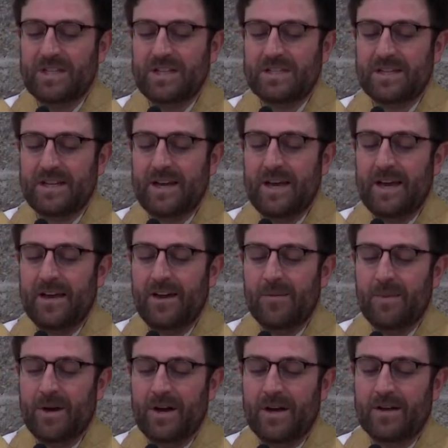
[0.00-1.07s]
we see
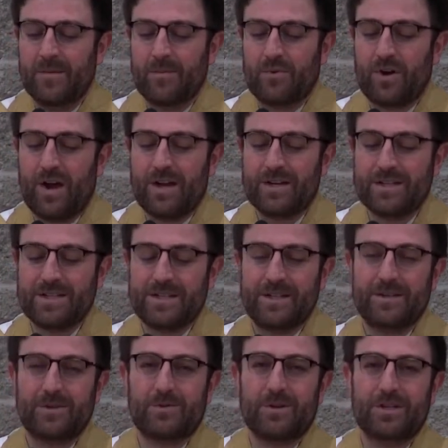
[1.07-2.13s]
today among
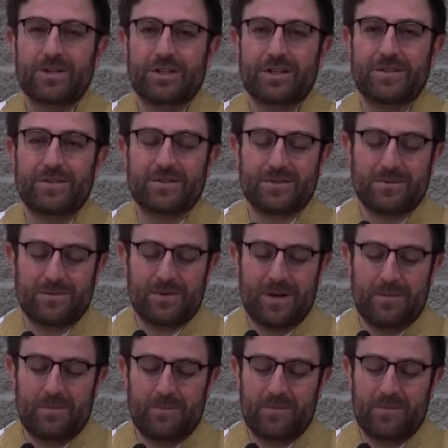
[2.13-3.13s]
Protestant Christians.